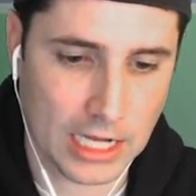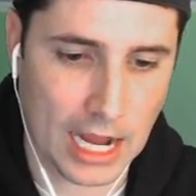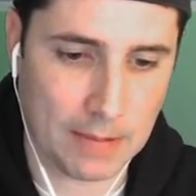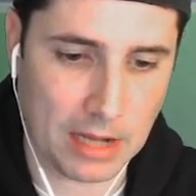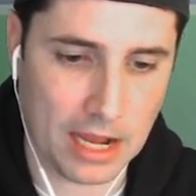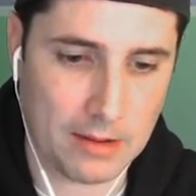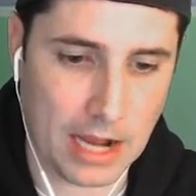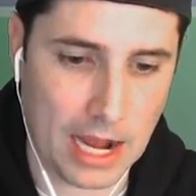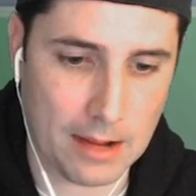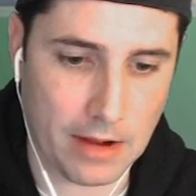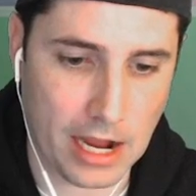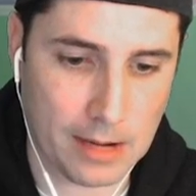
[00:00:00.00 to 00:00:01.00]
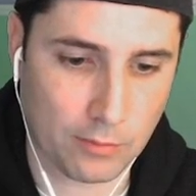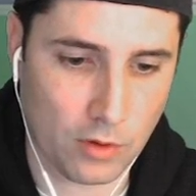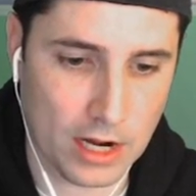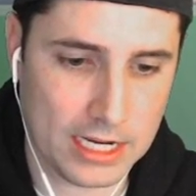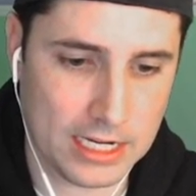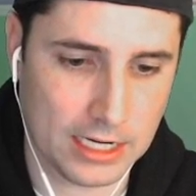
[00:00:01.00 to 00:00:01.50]
I'm
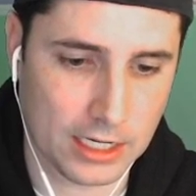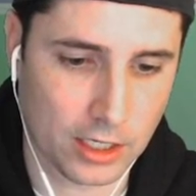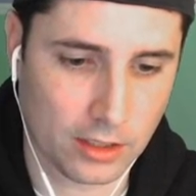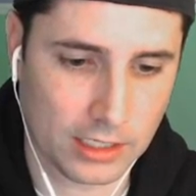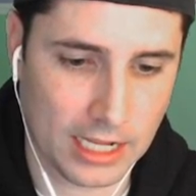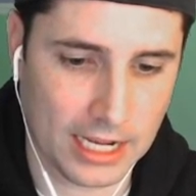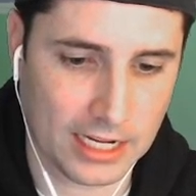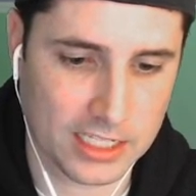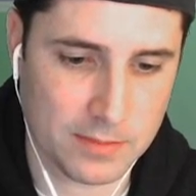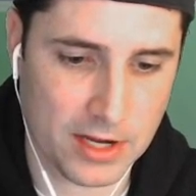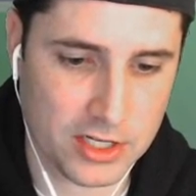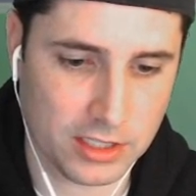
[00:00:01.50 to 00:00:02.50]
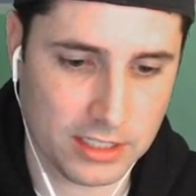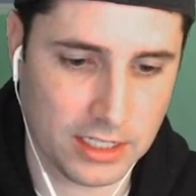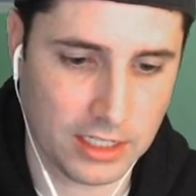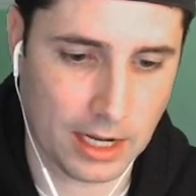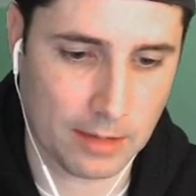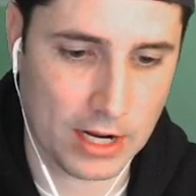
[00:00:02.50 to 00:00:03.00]
right here, okay?
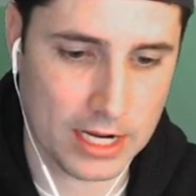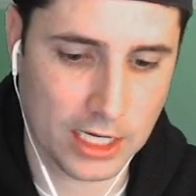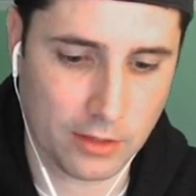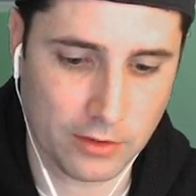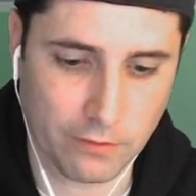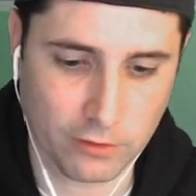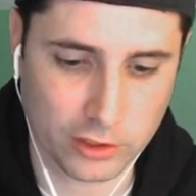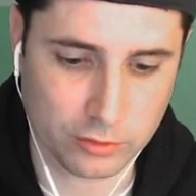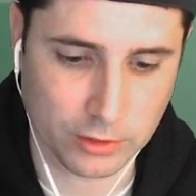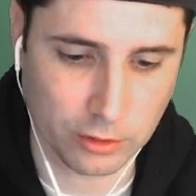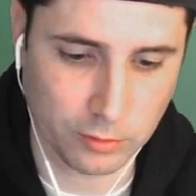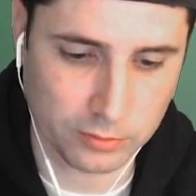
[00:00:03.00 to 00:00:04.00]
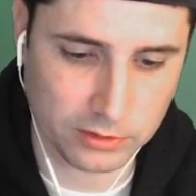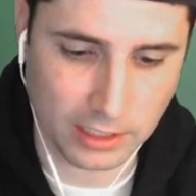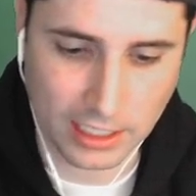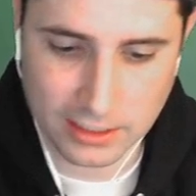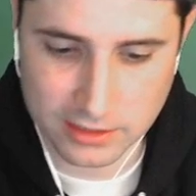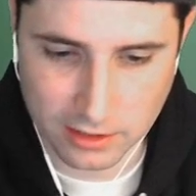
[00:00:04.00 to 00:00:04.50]
Especially, I'm right here in the first 3. Oops, and
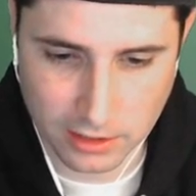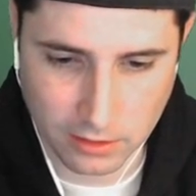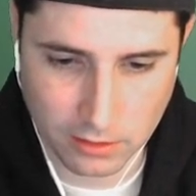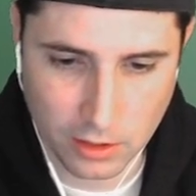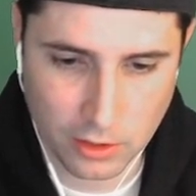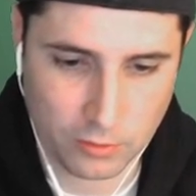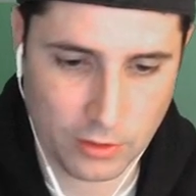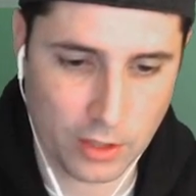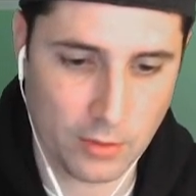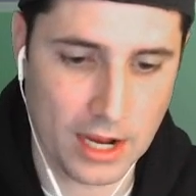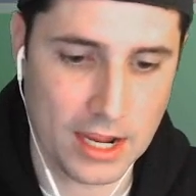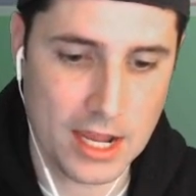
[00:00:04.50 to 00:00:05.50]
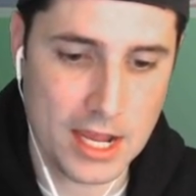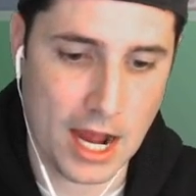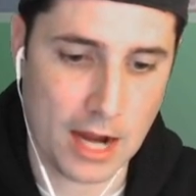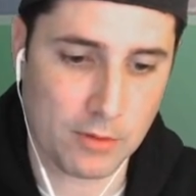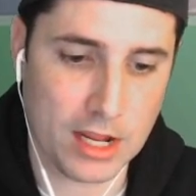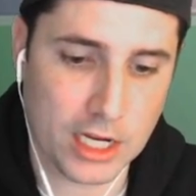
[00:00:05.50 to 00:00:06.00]
I accidentally threw that away.
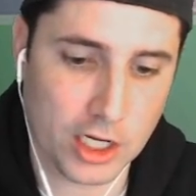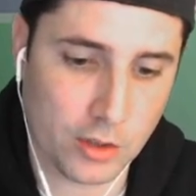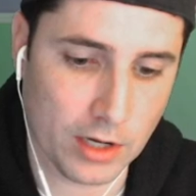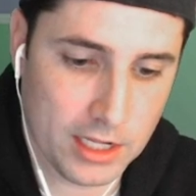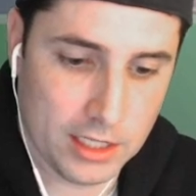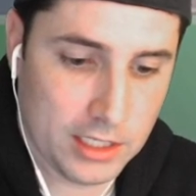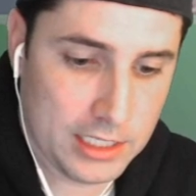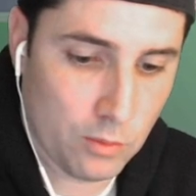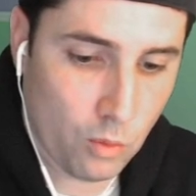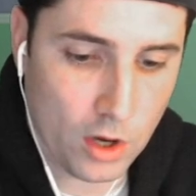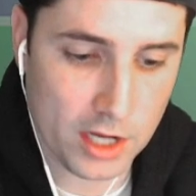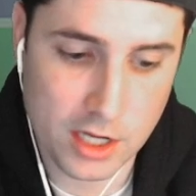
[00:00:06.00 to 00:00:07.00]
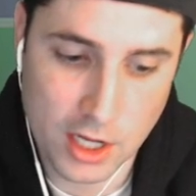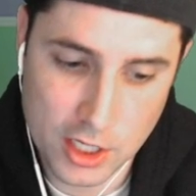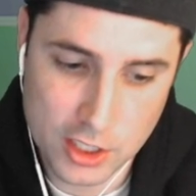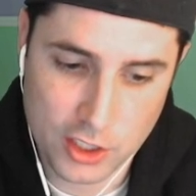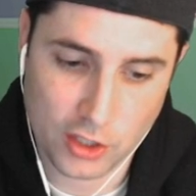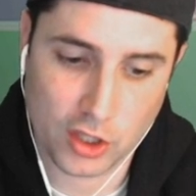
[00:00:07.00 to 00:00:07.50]
I'm right here in the 1
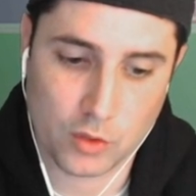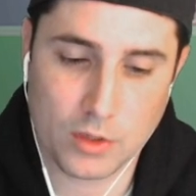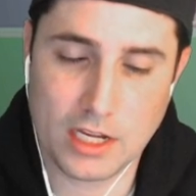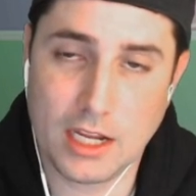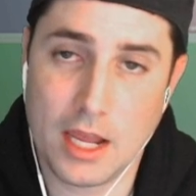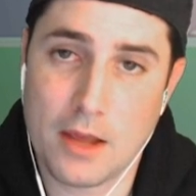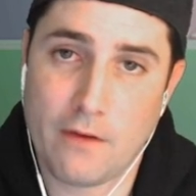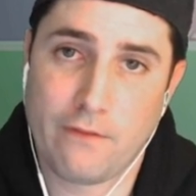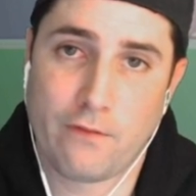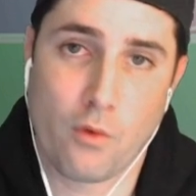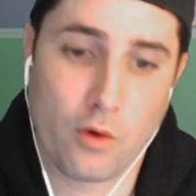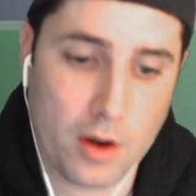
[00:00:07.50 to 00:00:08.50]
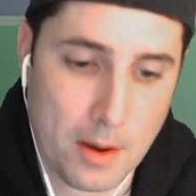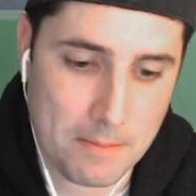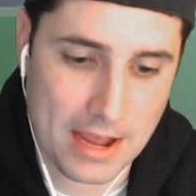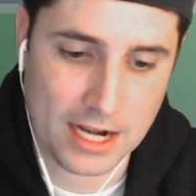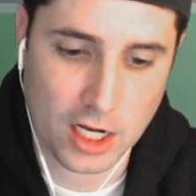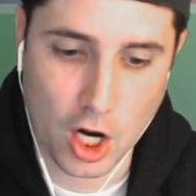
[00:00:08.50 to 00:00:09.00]
to 3, 4
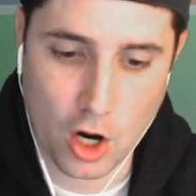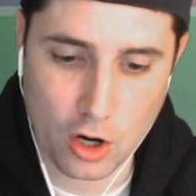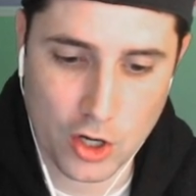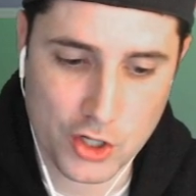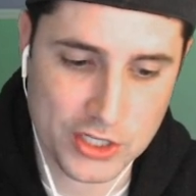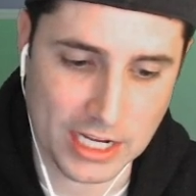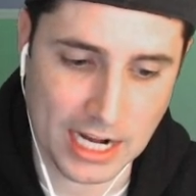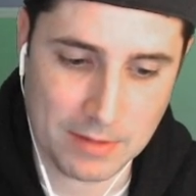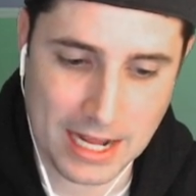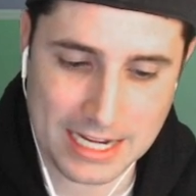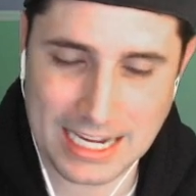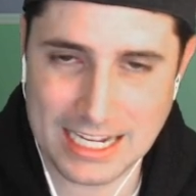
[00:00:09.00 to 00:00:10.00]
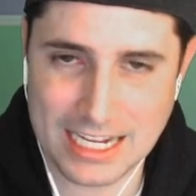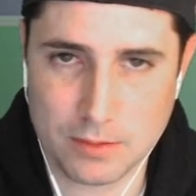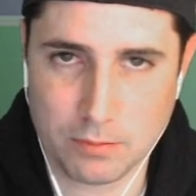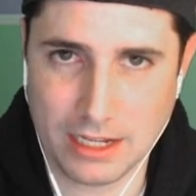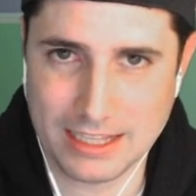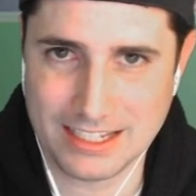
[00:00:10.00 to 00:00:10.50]
mana cards, and I'm not getting into
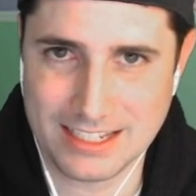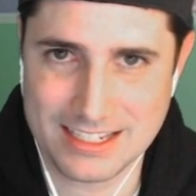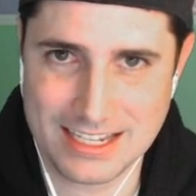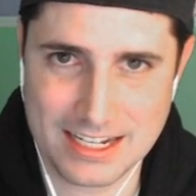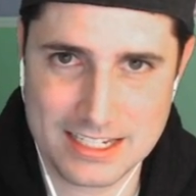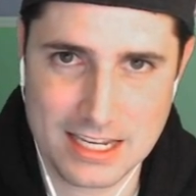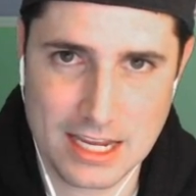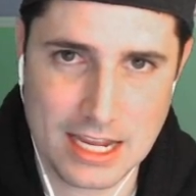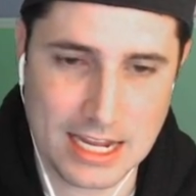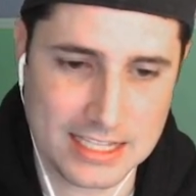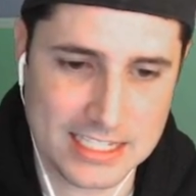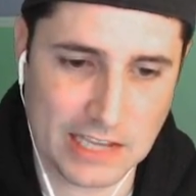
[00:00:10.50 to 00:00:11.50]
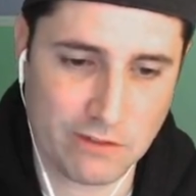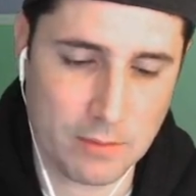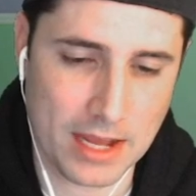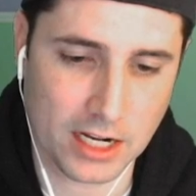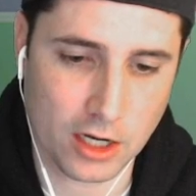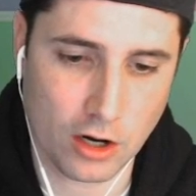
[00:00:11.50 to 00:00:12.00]
playing the 6 and 7
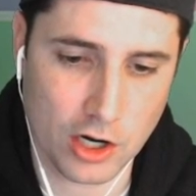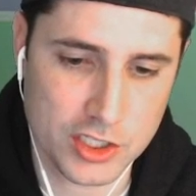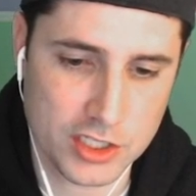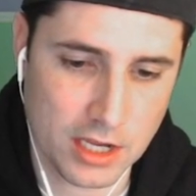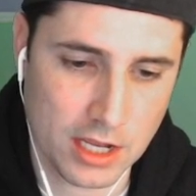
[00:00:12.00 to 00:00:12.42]
mana cards.